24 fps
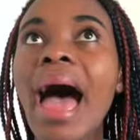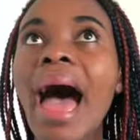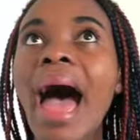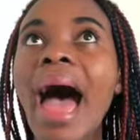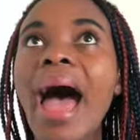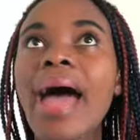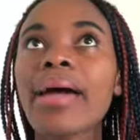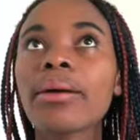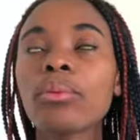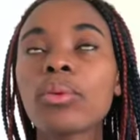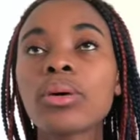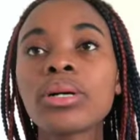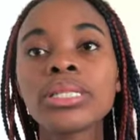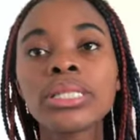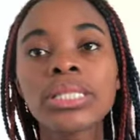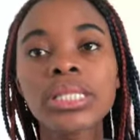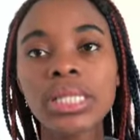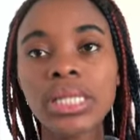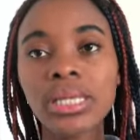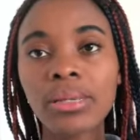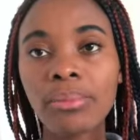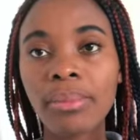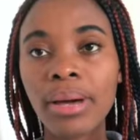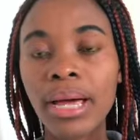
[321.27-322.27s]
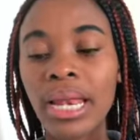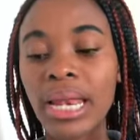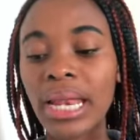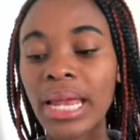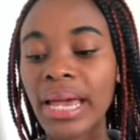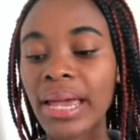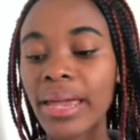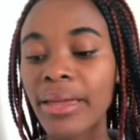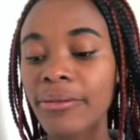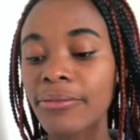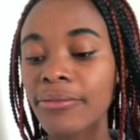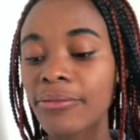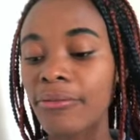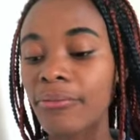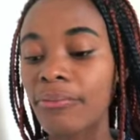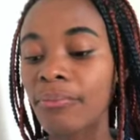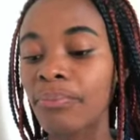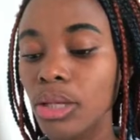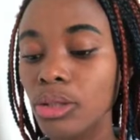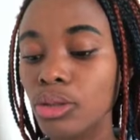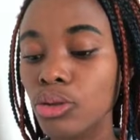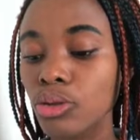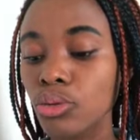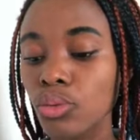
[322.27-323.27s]
I want in my life
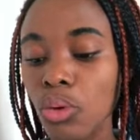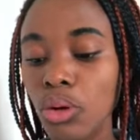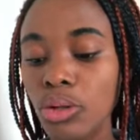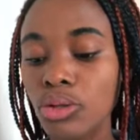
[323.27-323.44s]
to